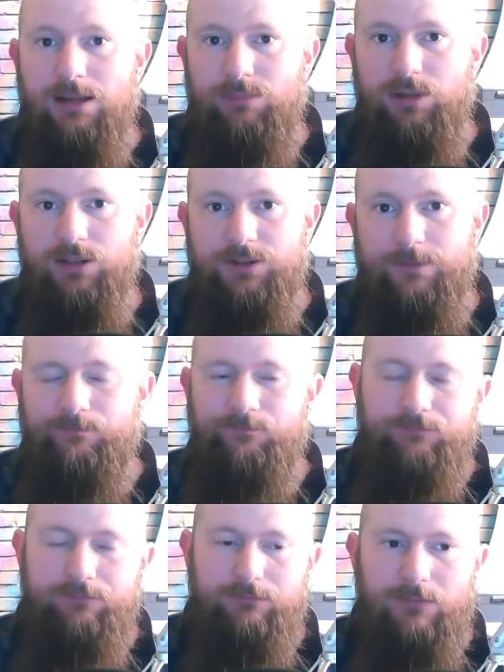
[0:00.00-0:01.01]
But
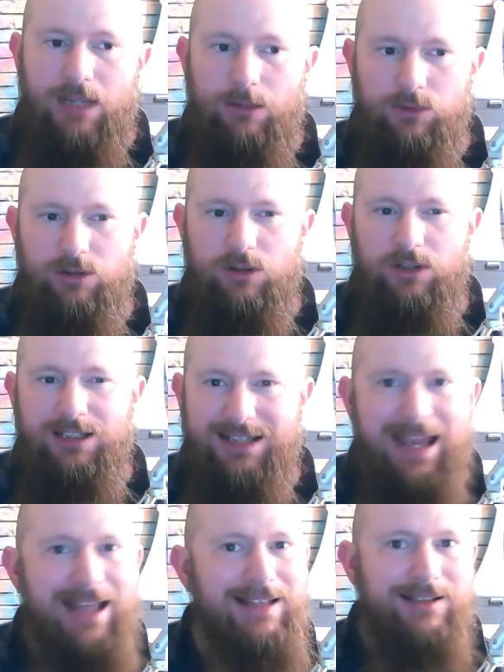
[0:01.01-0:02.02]
we're talking,
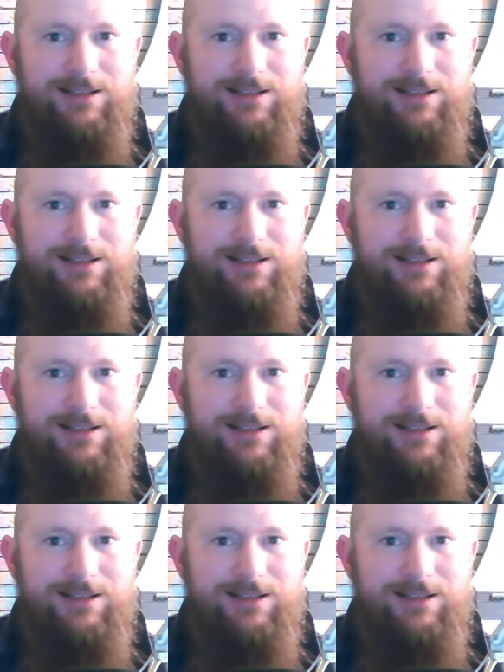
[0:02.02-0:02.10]
again,